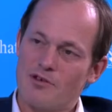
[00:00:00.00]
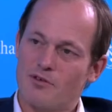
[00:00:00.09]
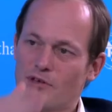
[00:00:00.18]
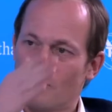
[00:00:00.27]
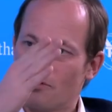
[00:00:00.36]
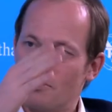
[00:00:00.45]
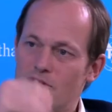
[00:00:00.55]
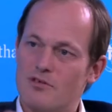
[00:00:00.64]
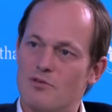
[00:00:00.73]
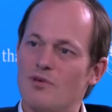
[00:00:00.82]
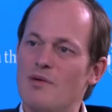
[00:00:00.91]
technologies
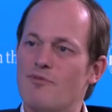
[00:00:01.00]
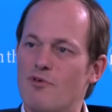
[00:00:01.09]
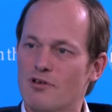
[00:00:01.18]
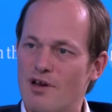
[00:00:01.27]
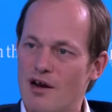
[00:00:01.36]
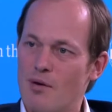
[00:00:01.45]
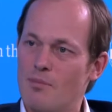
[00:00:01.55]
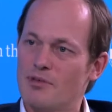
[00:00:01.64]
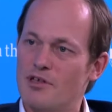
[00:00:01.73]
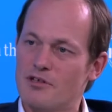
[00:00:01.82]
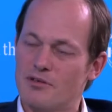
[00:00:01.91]
to leapfrog their
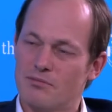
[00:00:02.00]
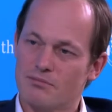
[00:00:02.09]
competition.